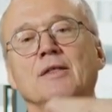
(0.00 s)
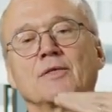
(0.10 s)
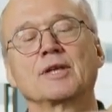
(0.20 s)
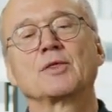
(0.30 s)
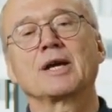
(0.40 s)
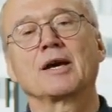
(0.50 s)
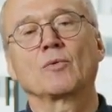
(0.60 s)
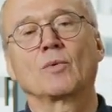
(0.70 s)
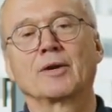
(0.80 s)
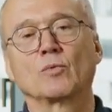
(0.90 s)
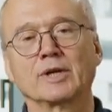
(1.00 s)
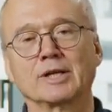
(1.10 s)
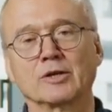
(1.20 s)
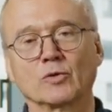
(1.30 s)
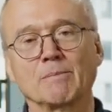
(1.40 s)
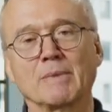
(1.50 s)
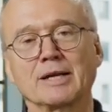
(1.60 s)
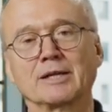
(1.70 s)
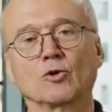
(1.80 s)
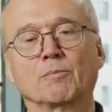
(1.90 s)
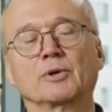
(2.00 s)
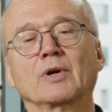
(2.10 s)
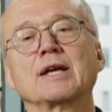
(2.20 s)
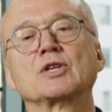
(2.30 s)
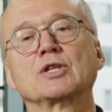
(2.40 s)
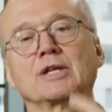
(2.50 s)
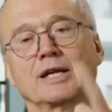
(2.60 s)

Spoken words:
Then the other one will remain in operation,